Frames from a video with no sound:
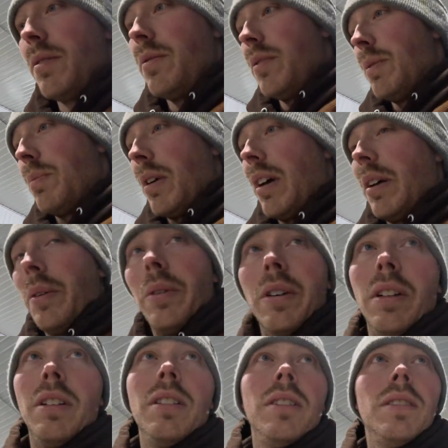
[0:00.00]
We probably
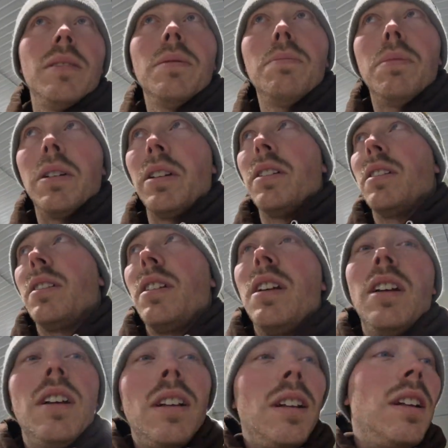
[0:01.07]
will, but
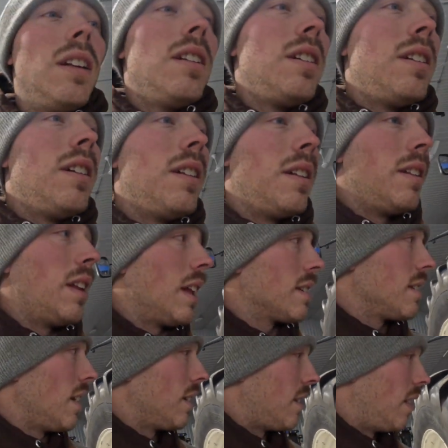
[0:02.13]

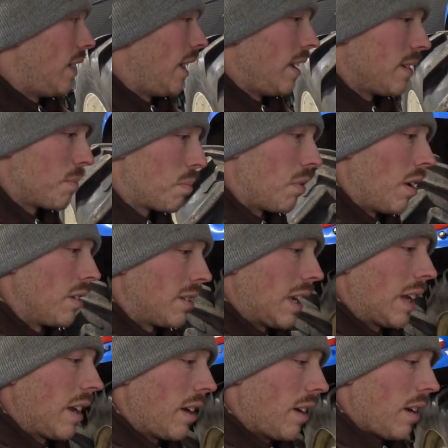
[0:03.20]
that's not today's project.
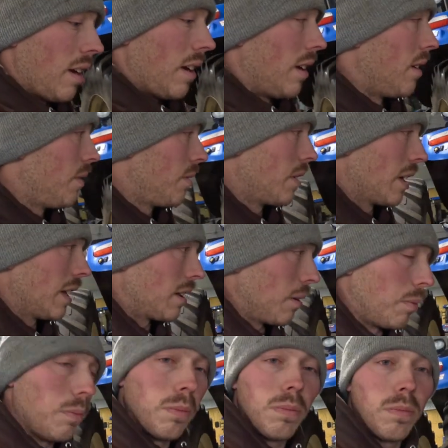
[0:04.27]
I got we're gonna get
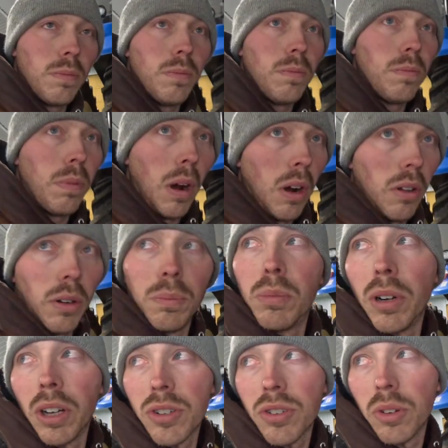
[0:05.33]
the parlor
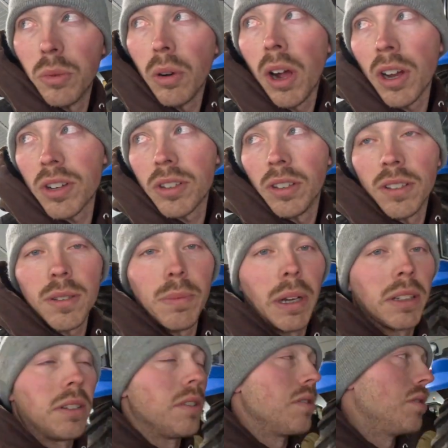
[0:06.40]
pressure washed. The
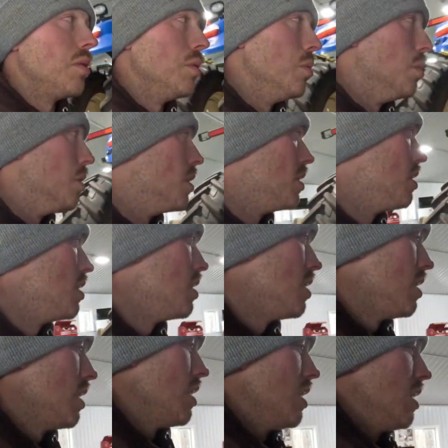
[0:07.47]
inspector's due
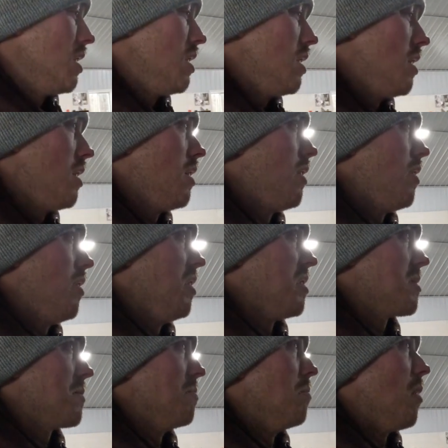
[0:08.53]

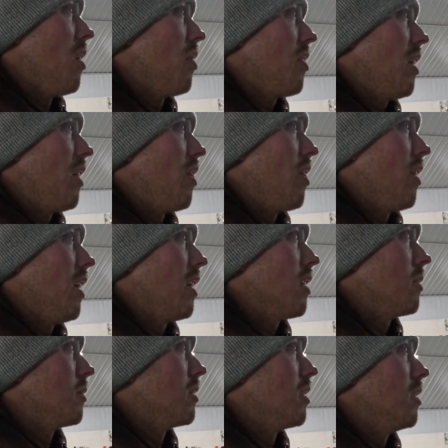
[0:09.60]
this month, I think.
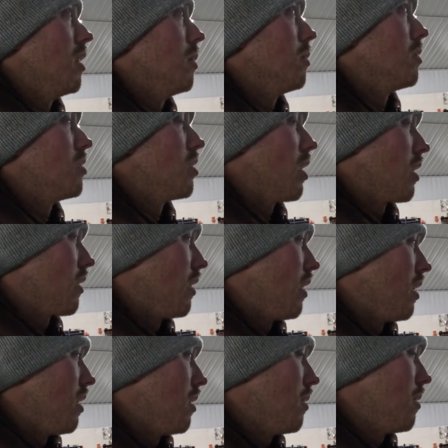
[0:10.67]
I'm gonna double check
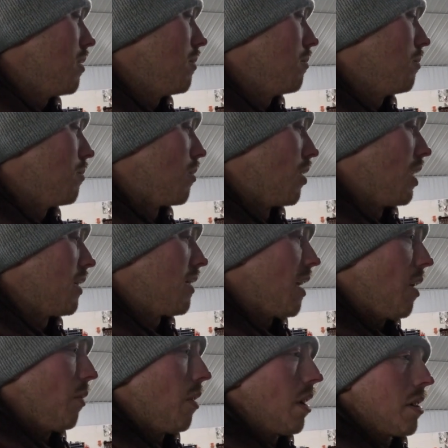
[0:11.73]
that. We're gonna get
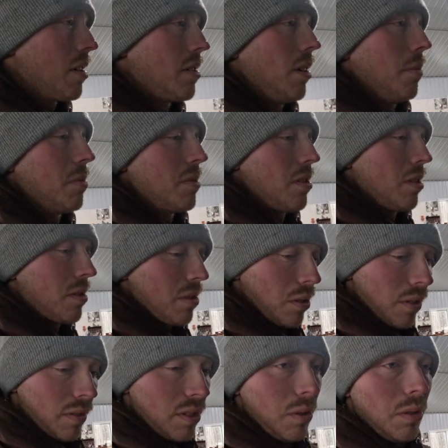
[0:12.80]
that washed up just so
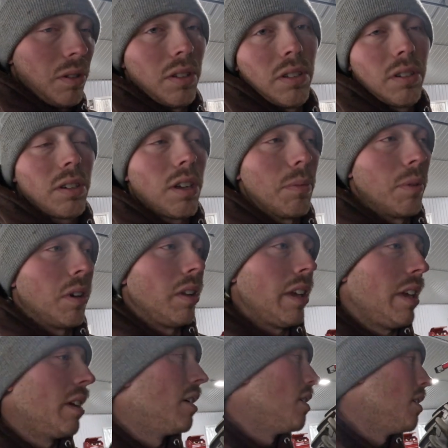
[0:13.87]
if she would come early,